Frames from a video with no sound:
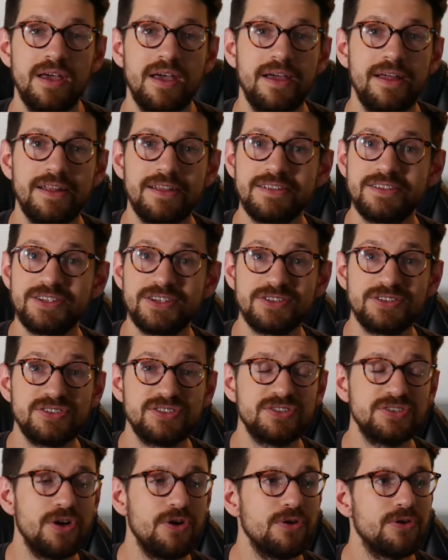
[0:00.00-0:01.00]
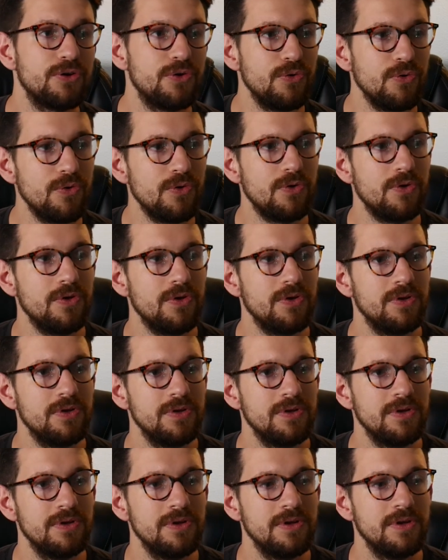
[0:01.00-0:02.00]
And it's just so cool
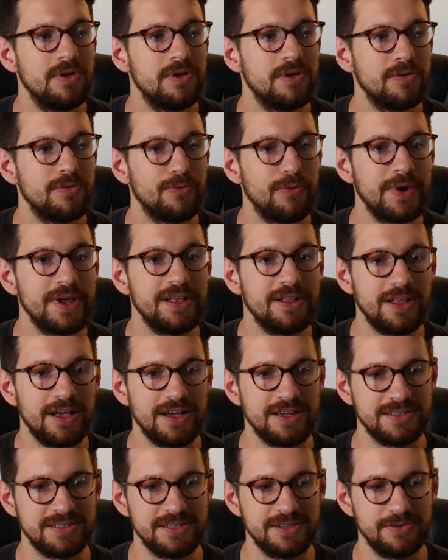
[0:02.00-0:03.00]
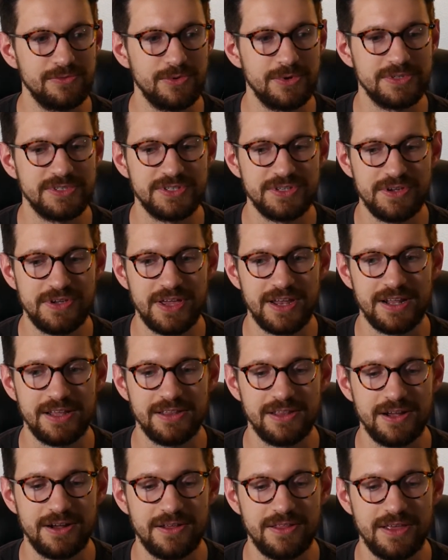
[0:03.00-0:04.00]
realizing once you get in
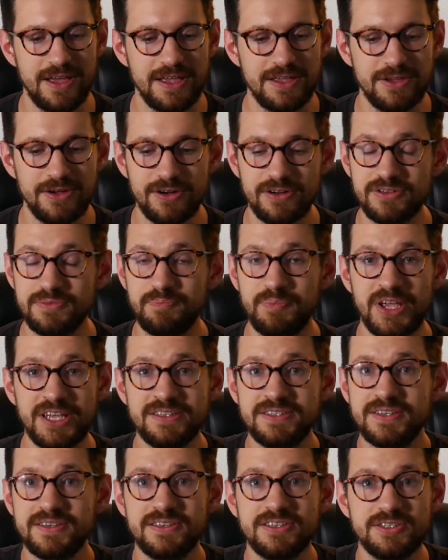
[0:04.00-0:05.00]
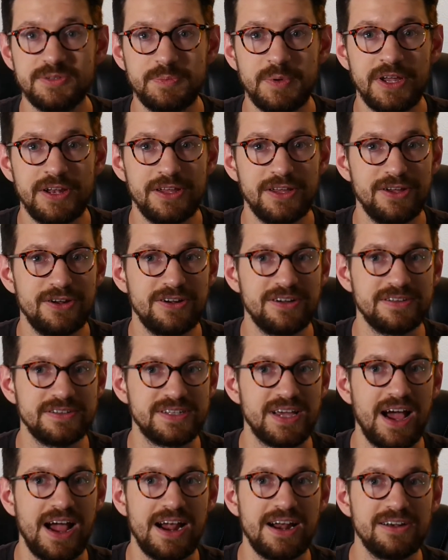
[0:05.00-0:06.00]
there that you're basically spending your
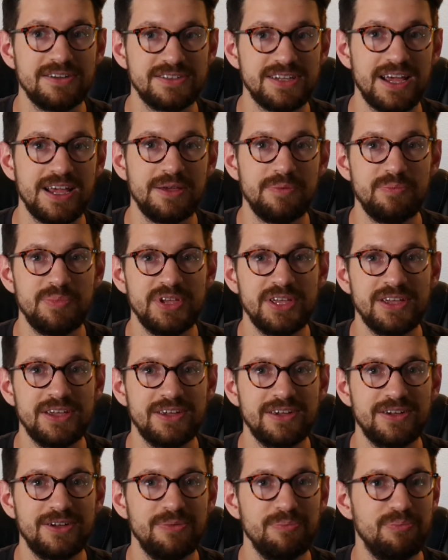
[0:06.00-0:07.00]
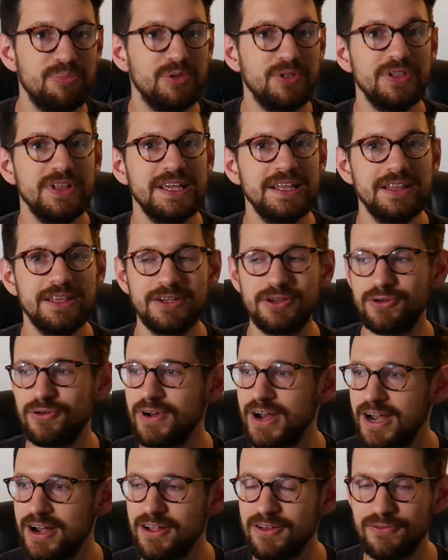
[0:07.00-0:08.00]
entire time being completely
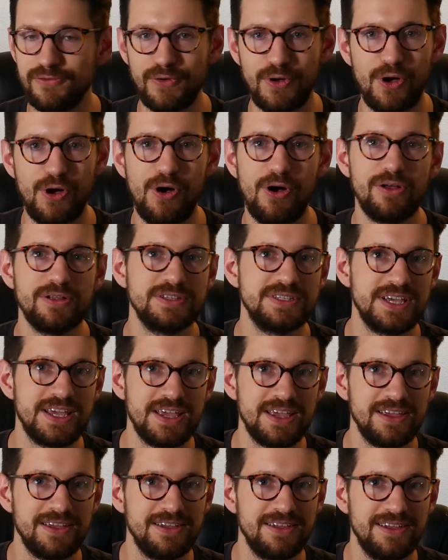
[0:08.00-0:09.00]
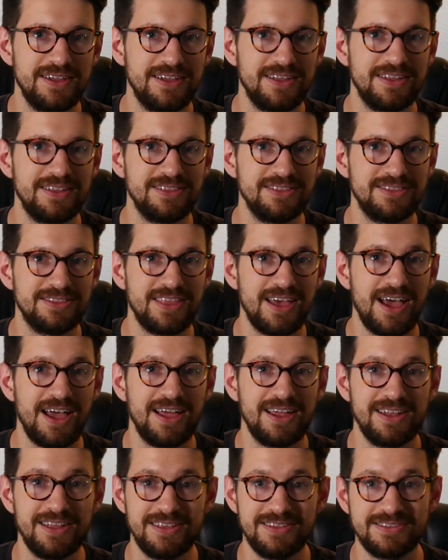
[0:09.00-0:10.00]
creative all day, and
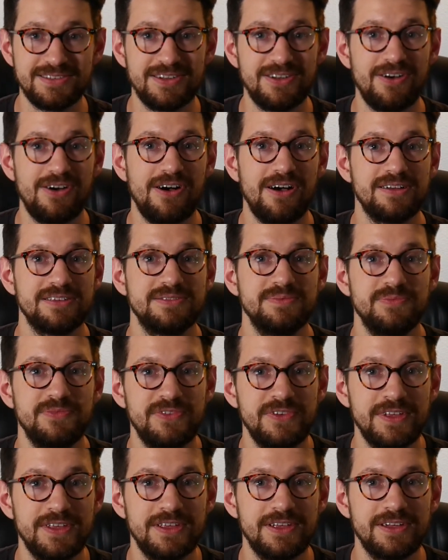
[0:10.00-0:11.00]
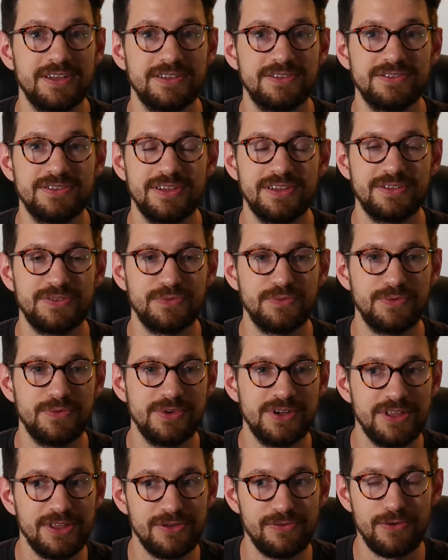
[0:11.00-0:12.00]
that is an awesome feeling. It's
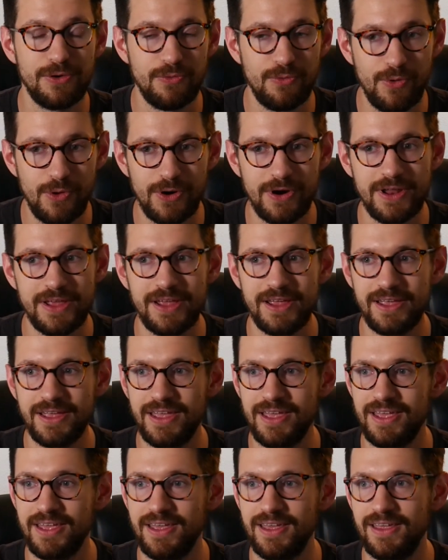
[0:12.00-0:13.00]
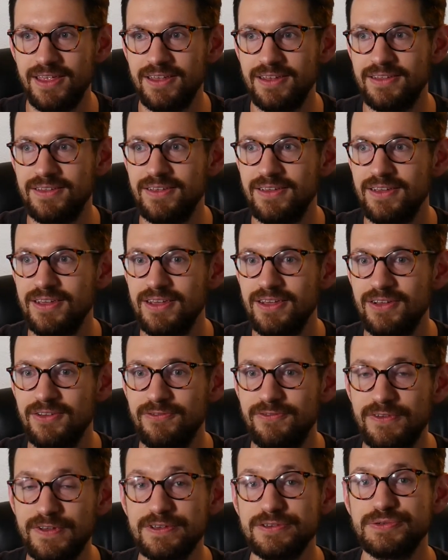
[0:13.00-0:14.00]
really rewarding and
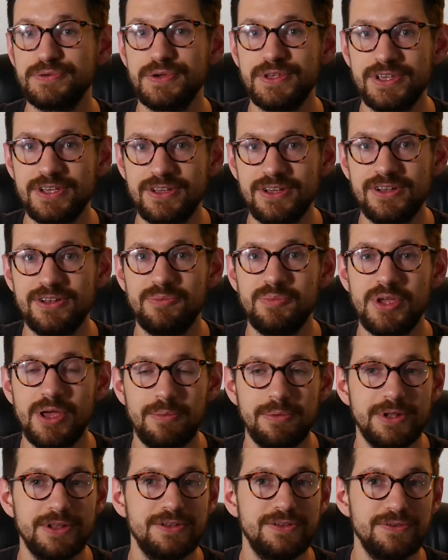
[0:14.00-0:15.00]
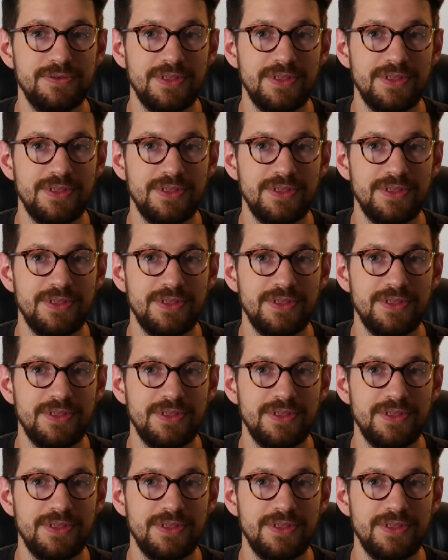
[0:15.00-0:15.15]
feels really good to be able to do